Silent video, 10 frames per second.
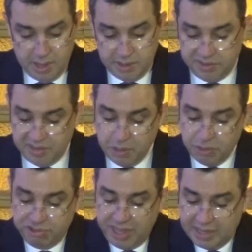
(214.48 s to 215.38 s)

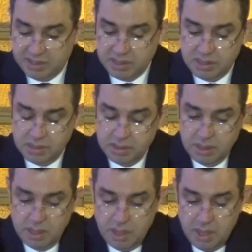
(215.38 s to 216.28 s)
Distinguished guests,
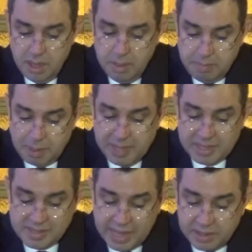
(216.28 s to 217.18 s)
public
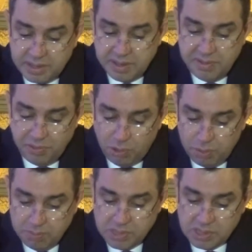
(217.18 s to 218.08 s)
sector
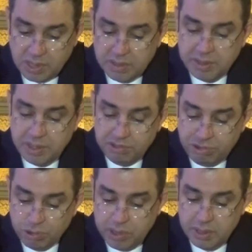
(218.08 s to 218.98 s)
reform started in
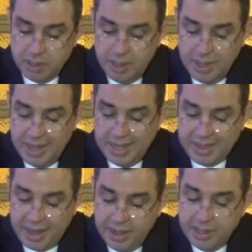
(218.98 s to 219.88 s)
Jordan in
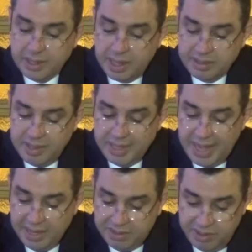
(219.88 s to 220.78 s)
the early
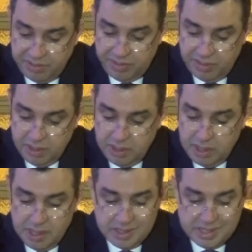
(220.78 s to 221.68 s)
1980s.
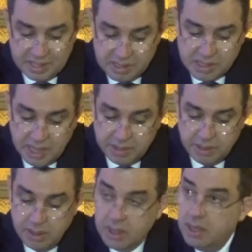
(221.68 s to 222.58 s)
Since then,
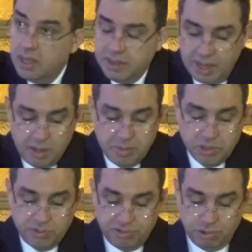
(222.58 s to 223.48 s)
the
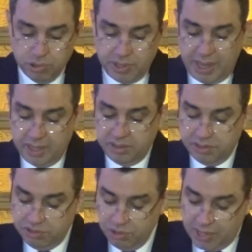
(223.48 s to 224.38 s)
government of Jordan
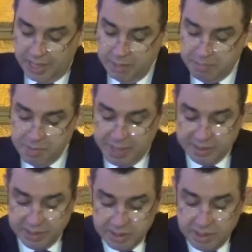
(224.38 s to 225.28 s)
undertook and
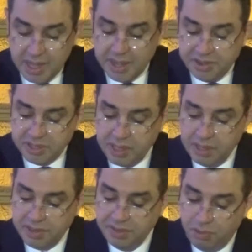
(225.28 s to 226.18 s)
implemented critical
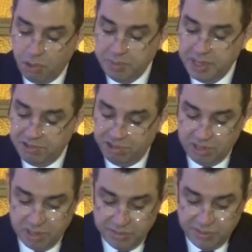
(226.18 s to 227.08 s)
reform
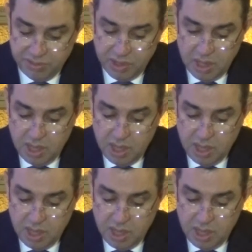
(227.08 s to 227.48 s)
initiatives